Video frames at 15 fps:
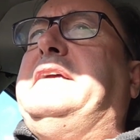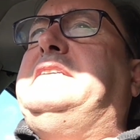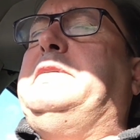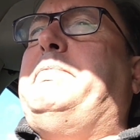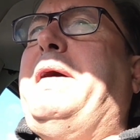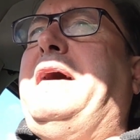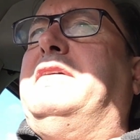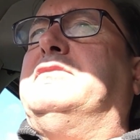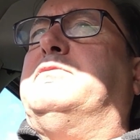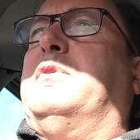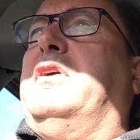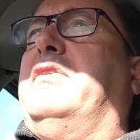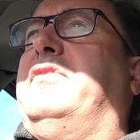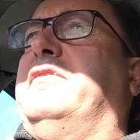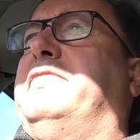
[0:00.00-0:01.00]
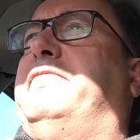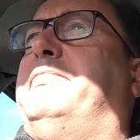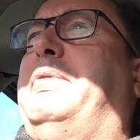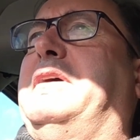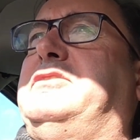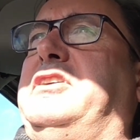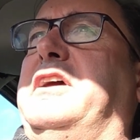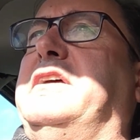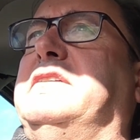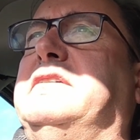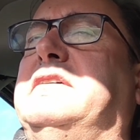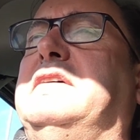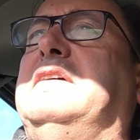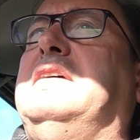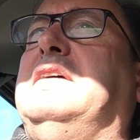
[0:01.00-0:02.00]
£80 worth of budget,
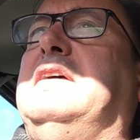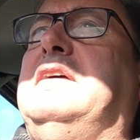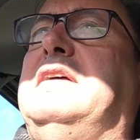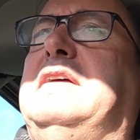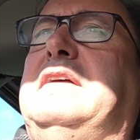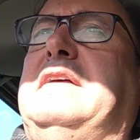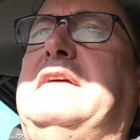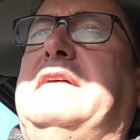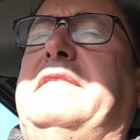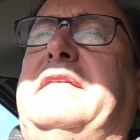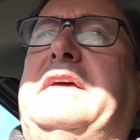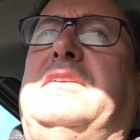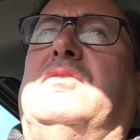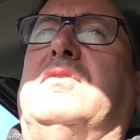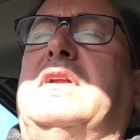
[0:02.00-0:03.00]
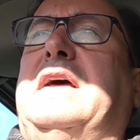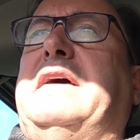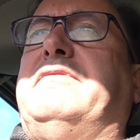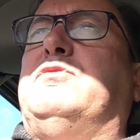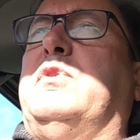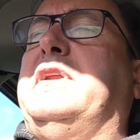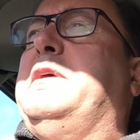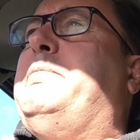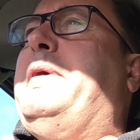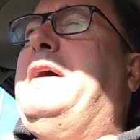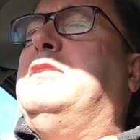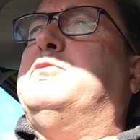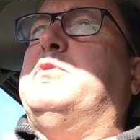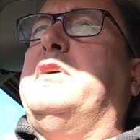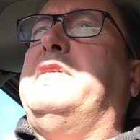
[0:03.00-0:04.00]
then you're going to have
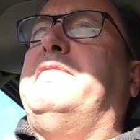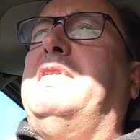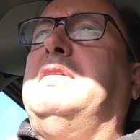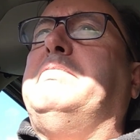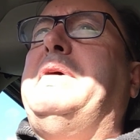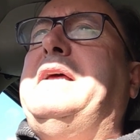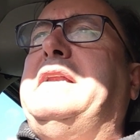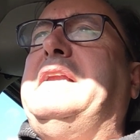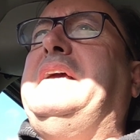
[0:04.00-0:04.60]
£20 worth of unmet